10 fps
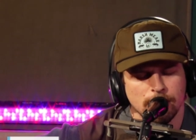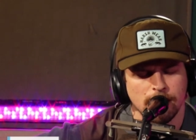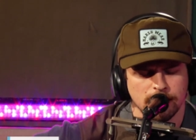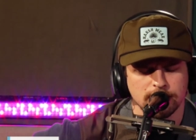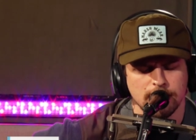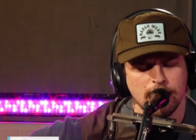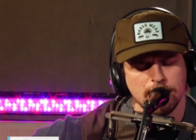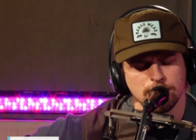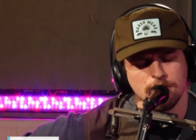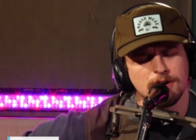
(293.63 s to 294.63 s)
Ain't
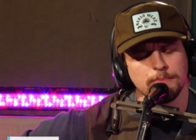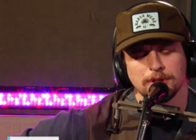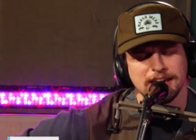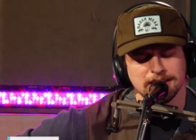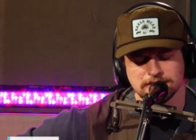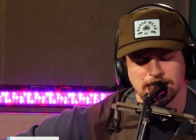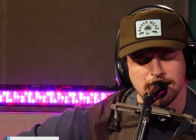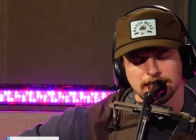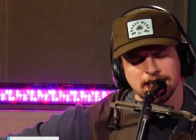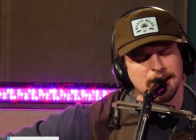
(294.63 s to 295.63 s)
got no place
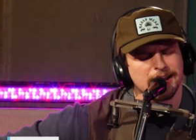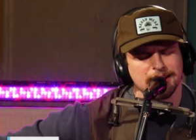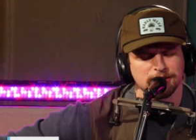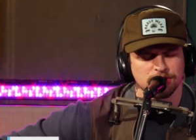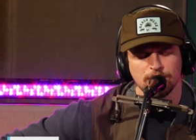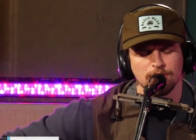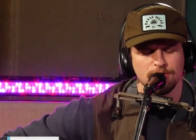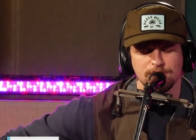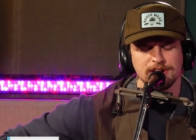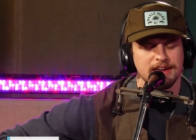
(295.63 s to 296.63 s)
I gotta
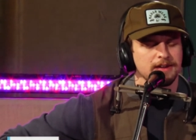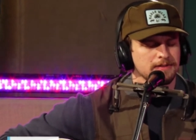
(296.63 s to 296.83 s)
go yet.